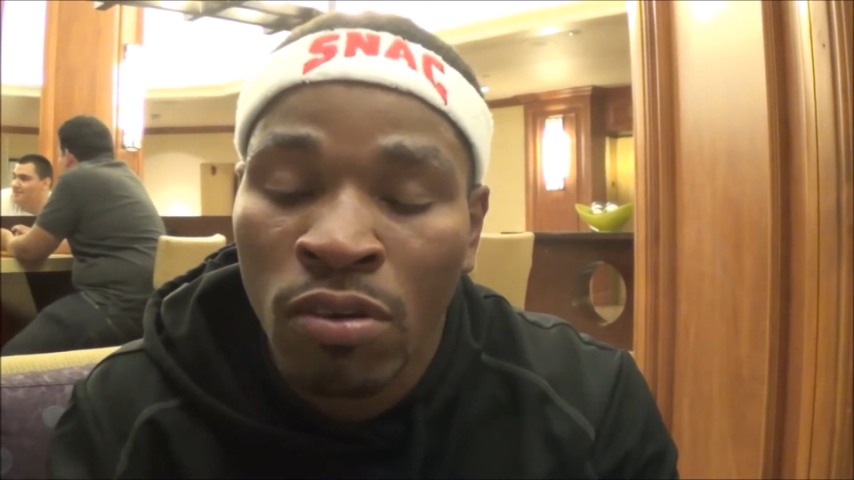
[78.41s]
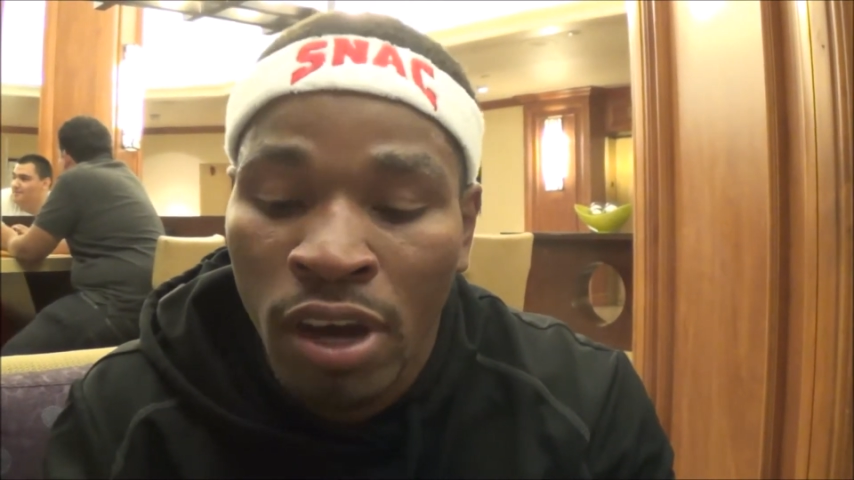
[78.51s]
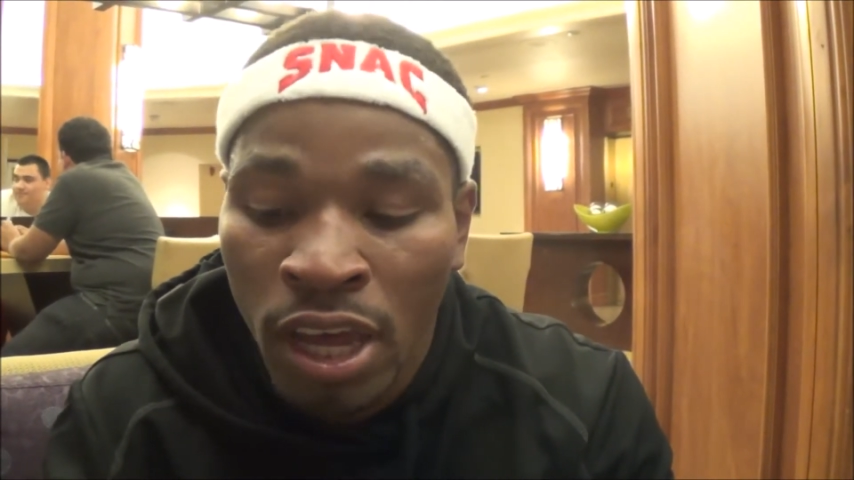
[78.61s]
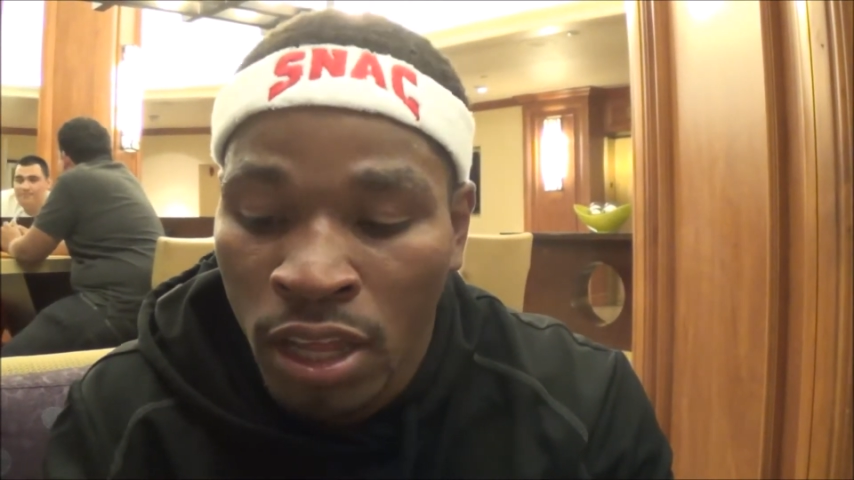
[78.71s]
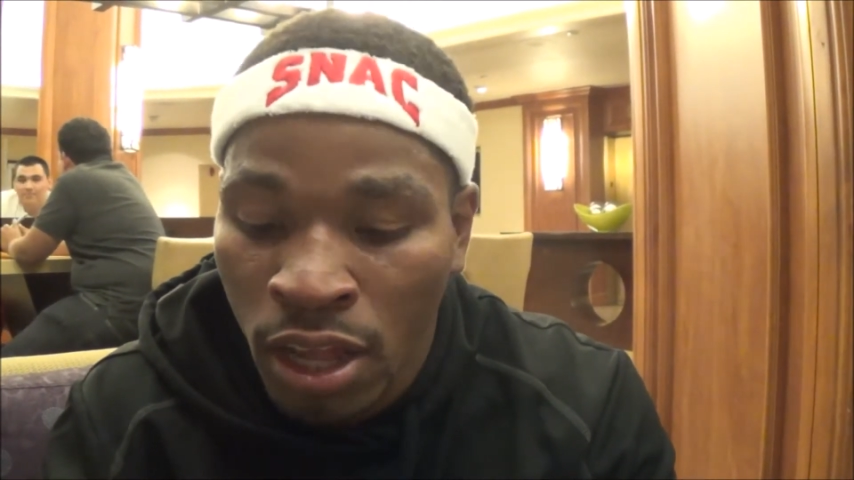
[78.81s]

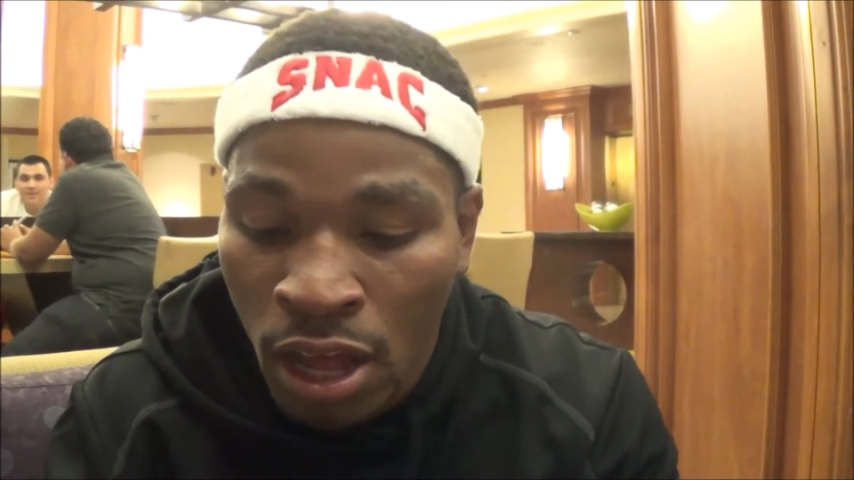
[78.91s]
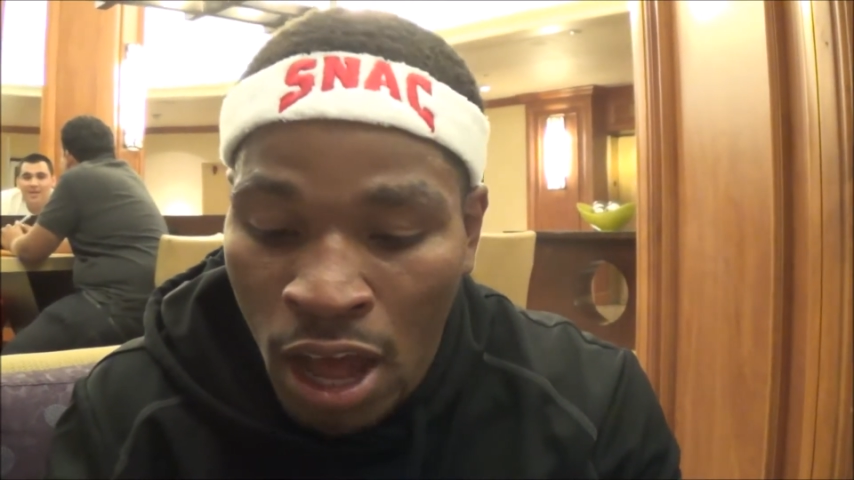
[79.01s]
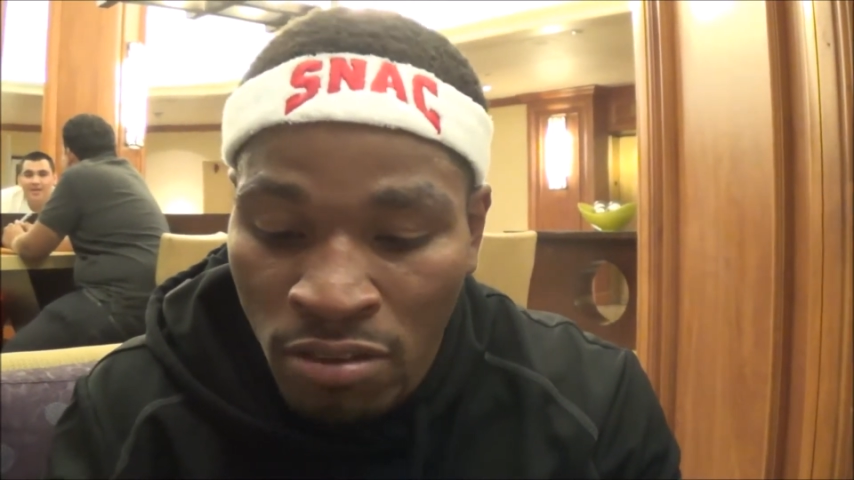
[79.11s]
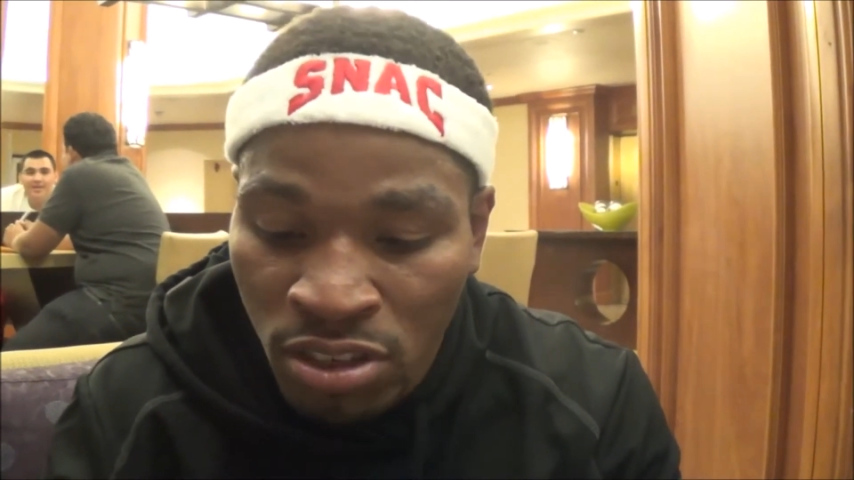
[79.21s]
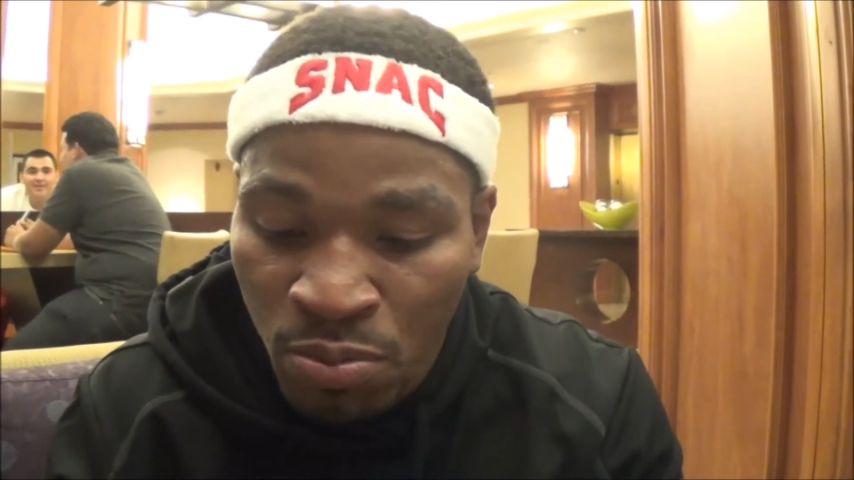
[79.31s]
and
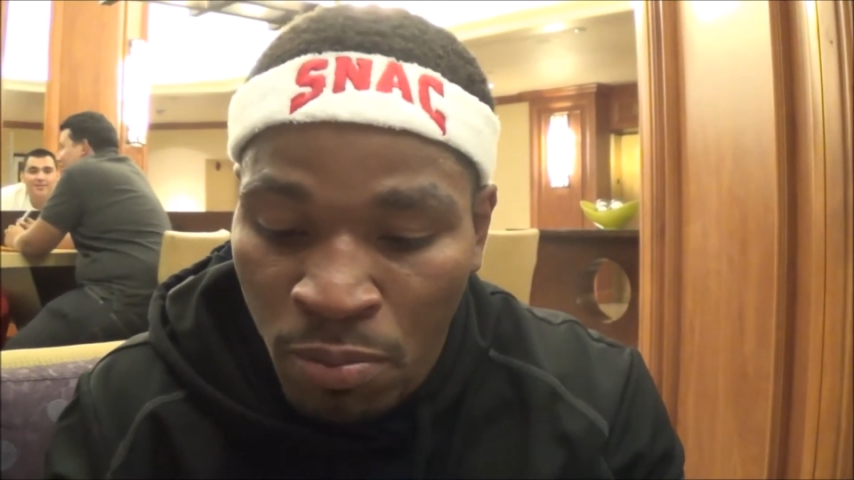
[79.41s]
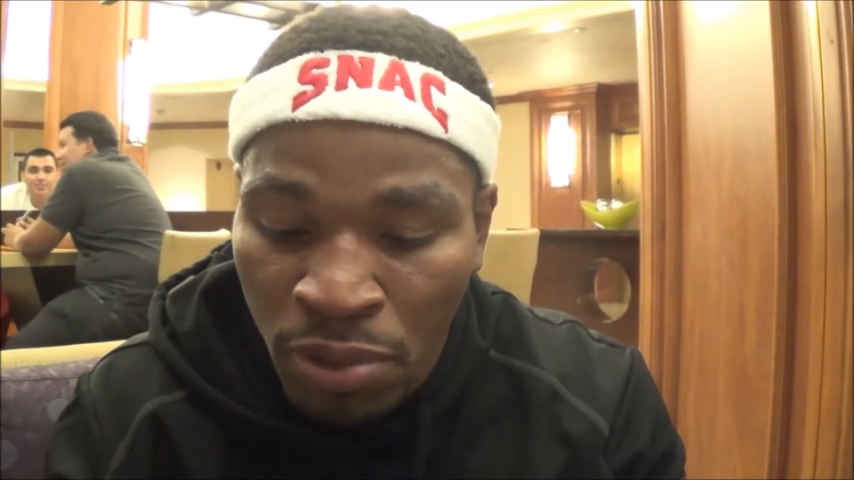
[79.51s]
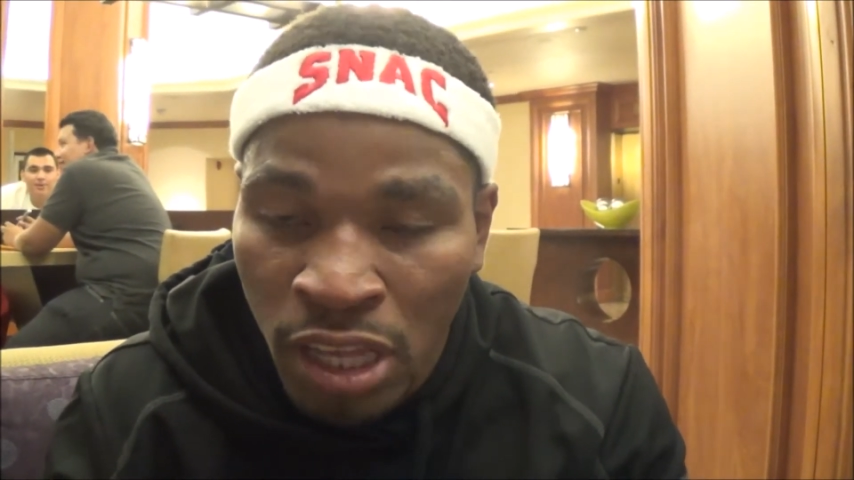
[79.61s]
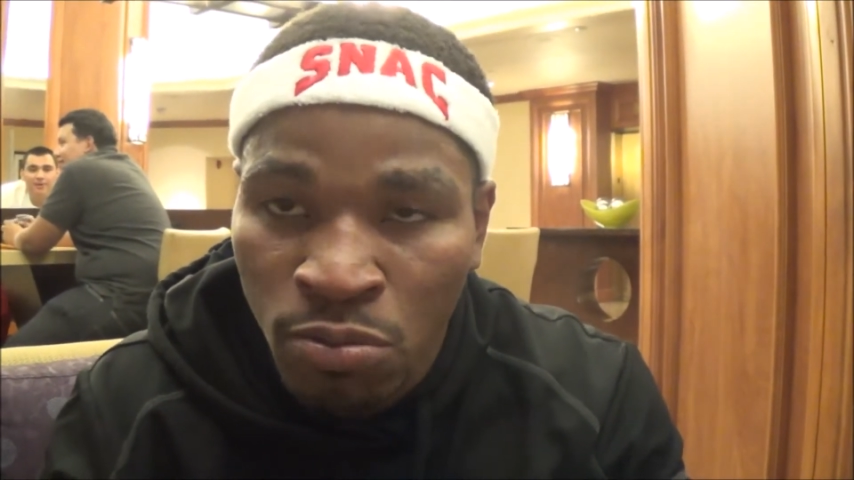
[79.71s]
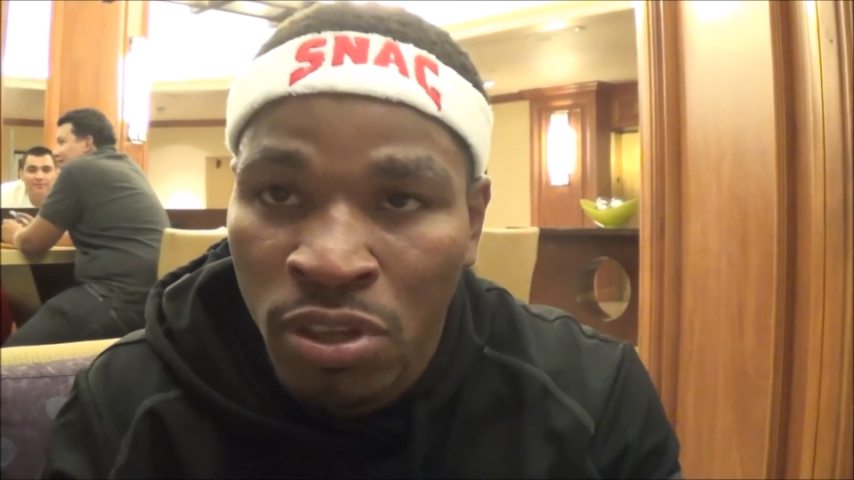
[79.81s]
I've just been
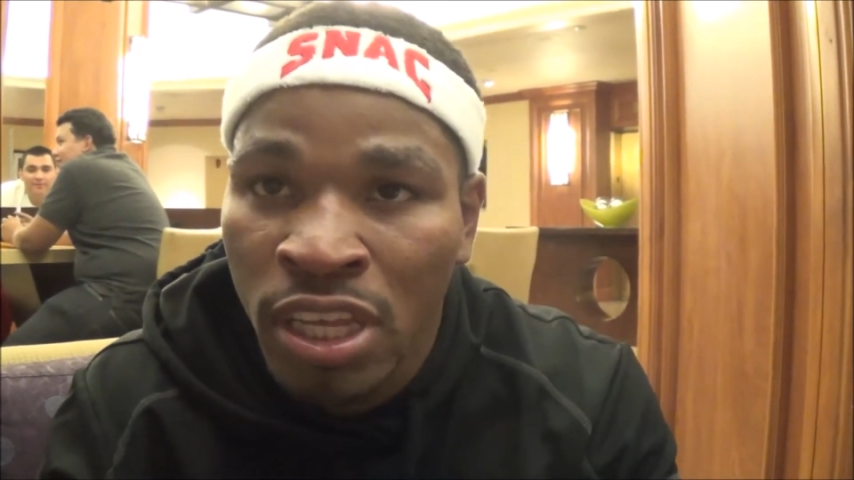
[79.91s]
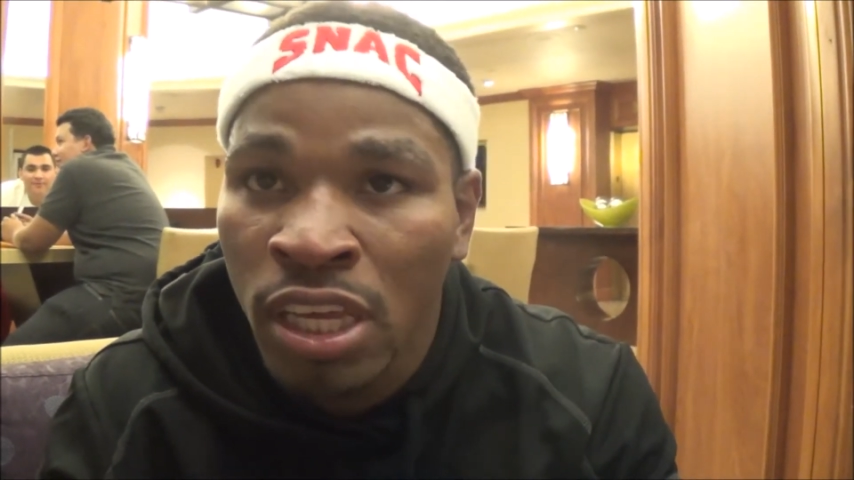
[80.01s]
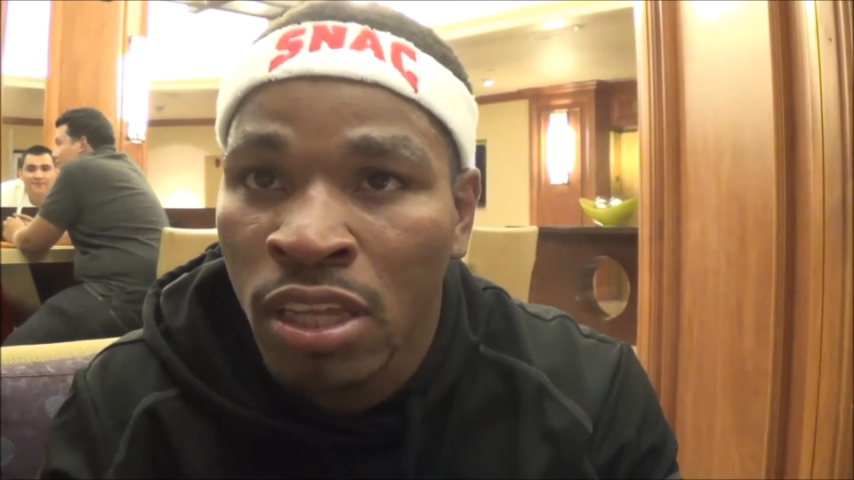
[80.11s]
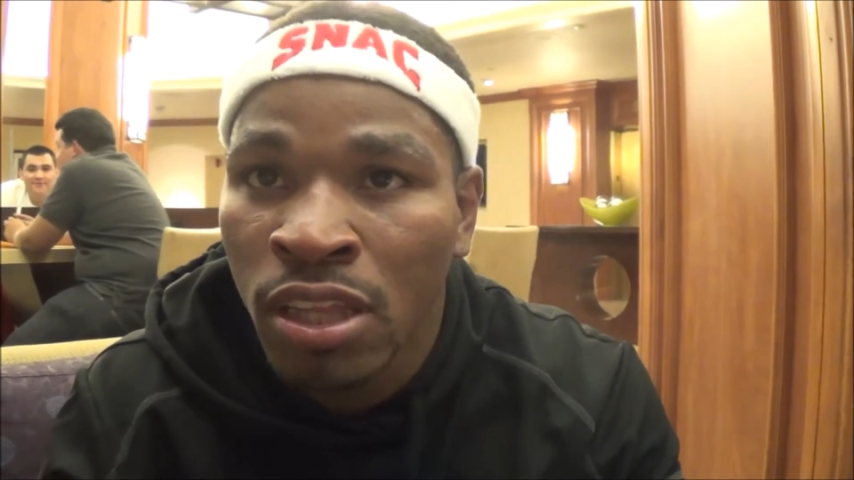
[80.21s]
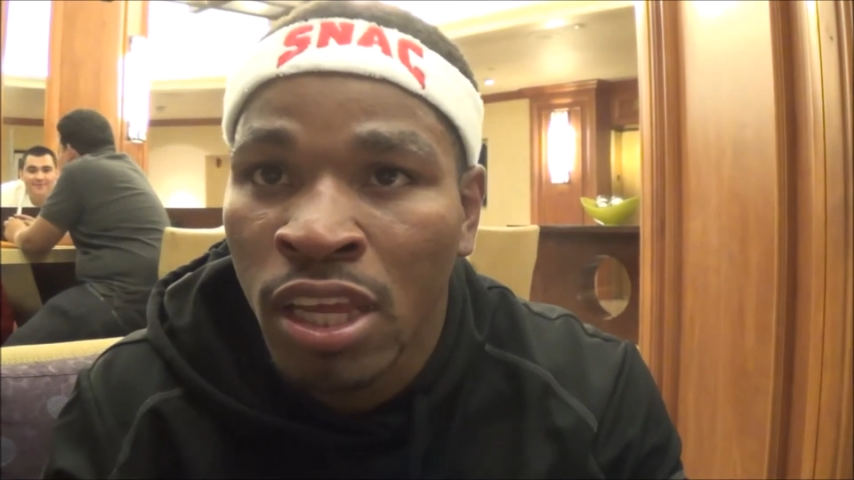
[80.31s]
blessed with the